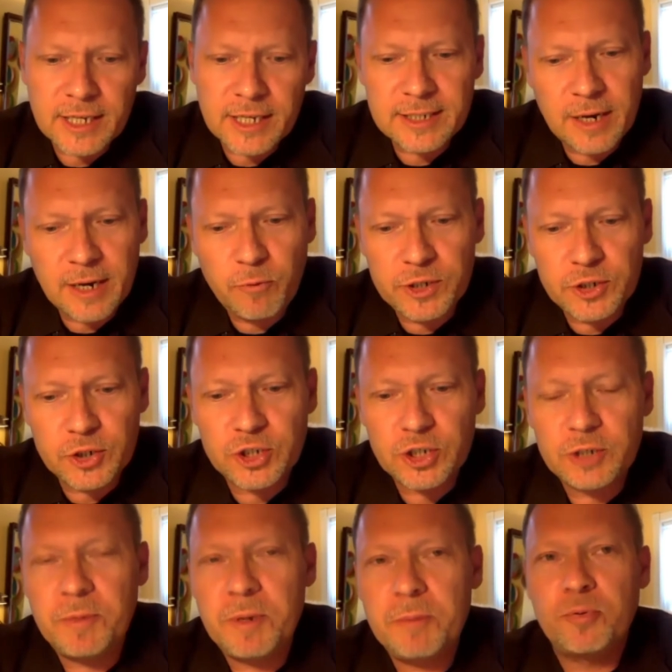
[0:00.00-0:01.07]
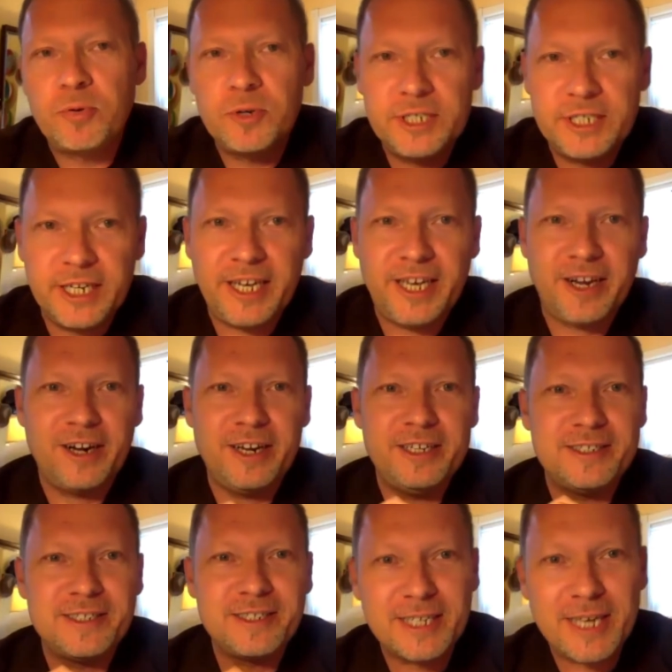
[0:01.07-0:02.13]
said we should just be
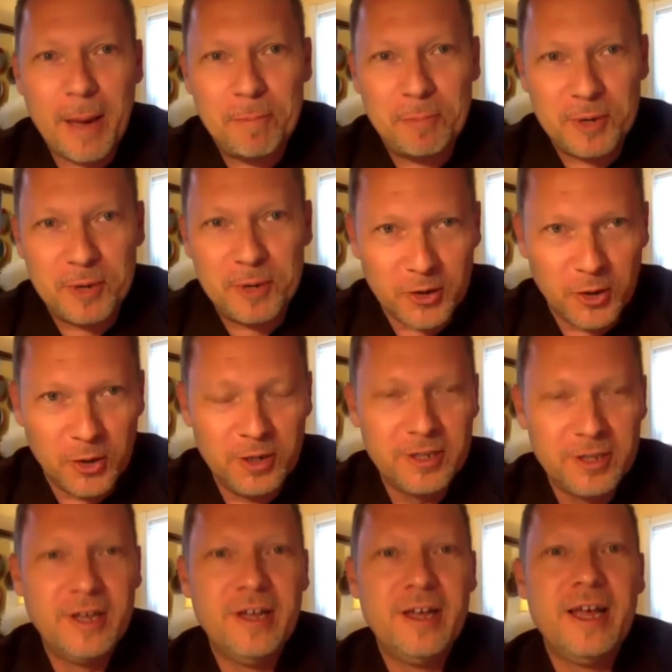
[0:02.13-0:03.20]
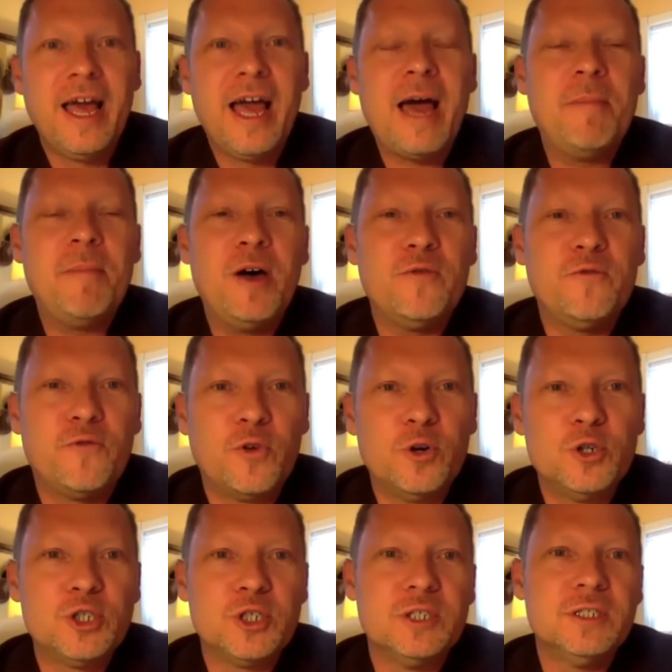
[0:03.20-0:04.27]
particularly skeptical about
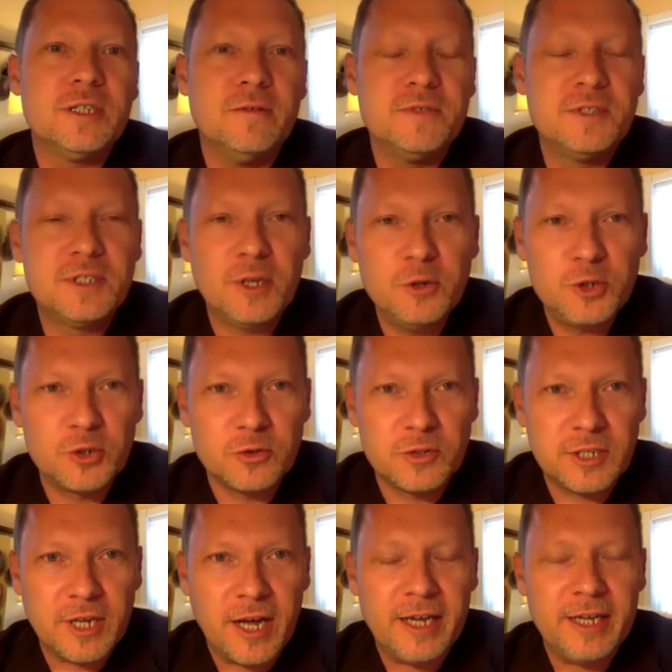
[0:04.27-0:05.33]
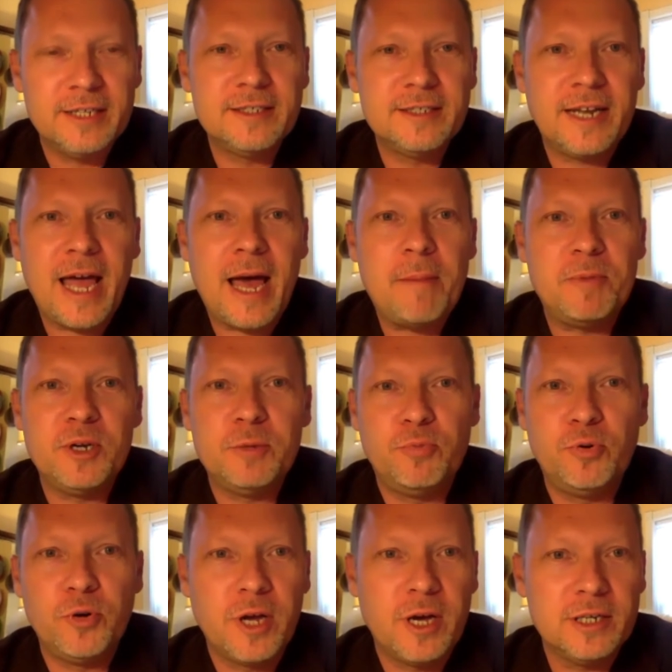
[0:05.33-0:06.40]
versions of social science that happen to
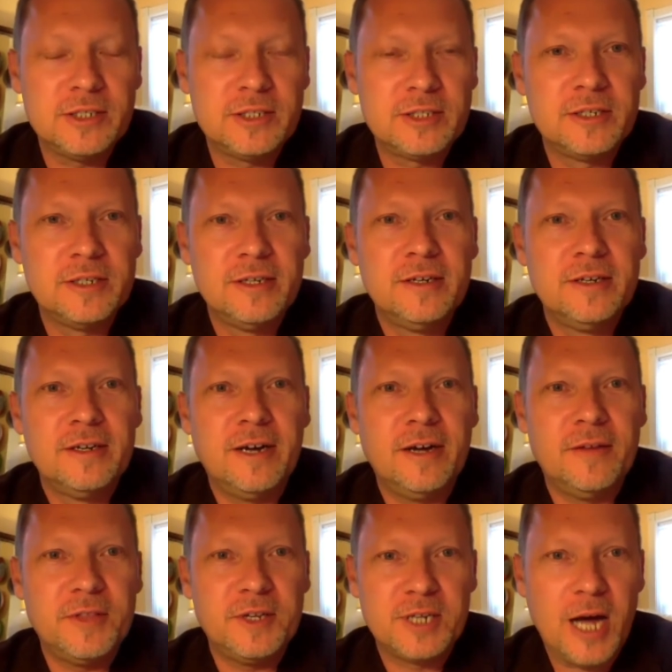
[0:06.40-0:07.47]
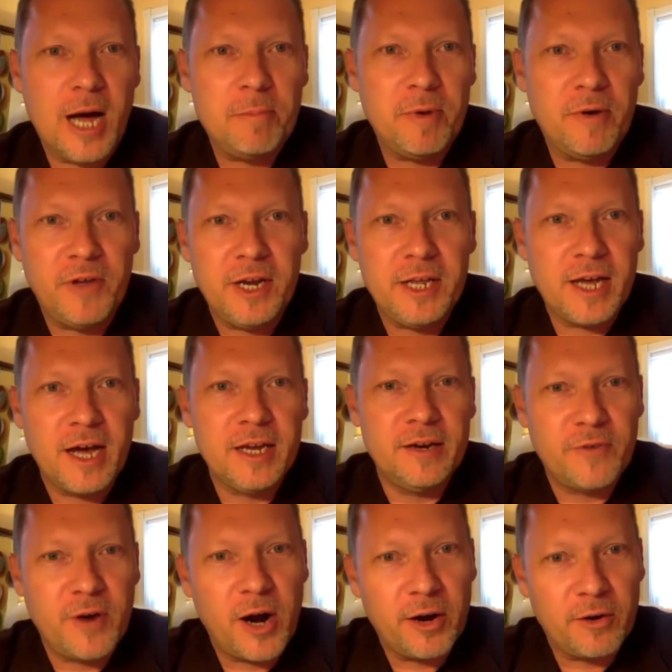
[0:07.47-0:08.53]
put us at the top of any
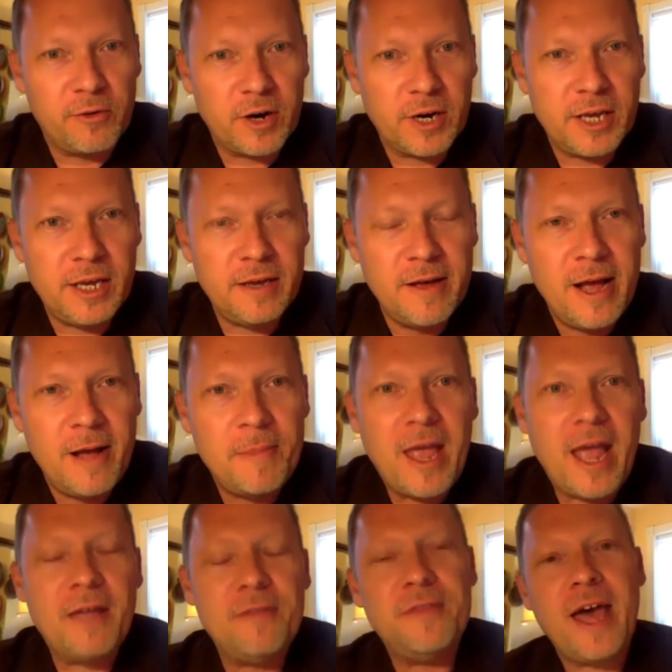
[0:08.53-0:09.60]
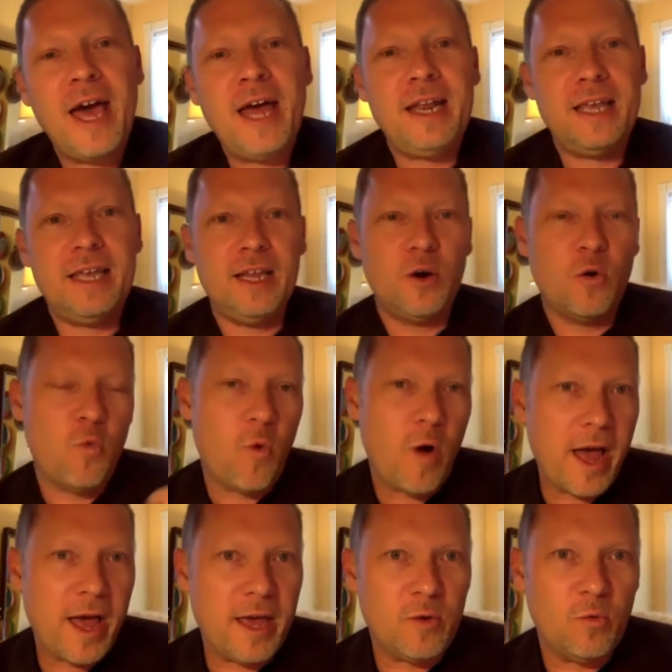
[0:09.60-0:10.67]
kind of hierarchy. And that, in a
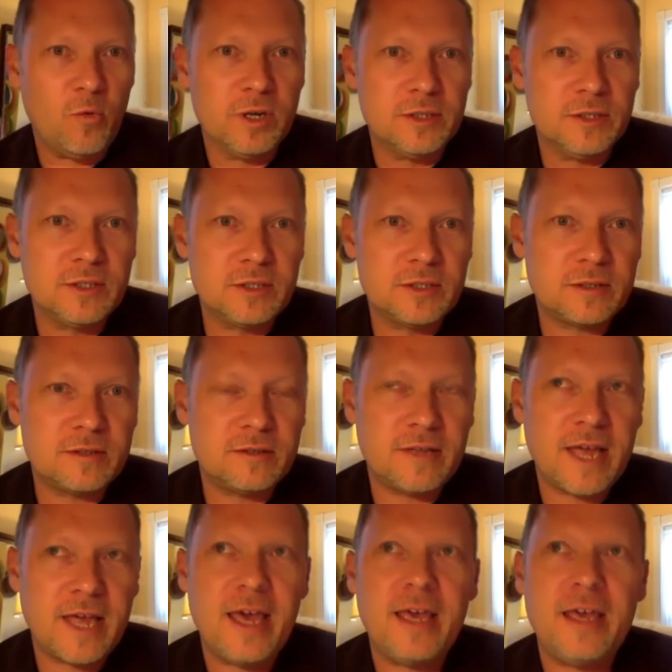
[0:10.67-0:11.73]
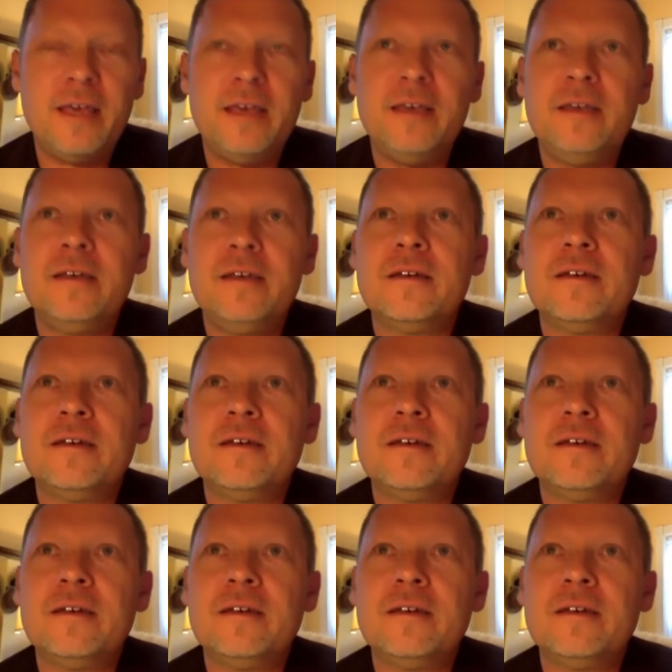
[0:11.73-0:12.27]
way, was an